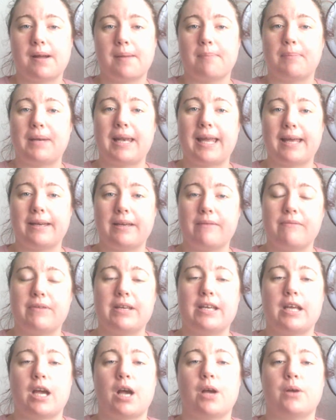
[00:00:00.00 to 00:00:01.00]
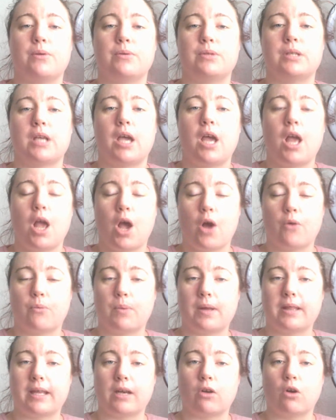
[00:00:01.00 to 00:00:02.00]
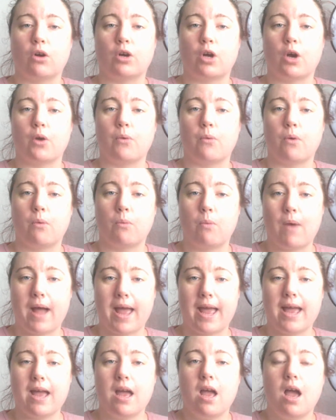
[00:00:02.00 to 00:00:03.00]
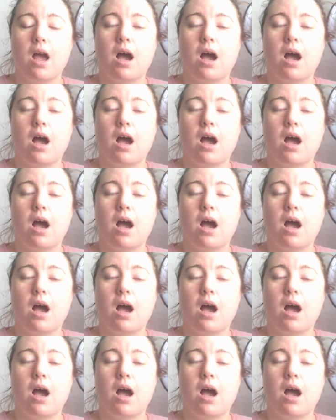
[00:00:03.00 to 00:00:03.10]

I'm planning videos of when they've got to go where.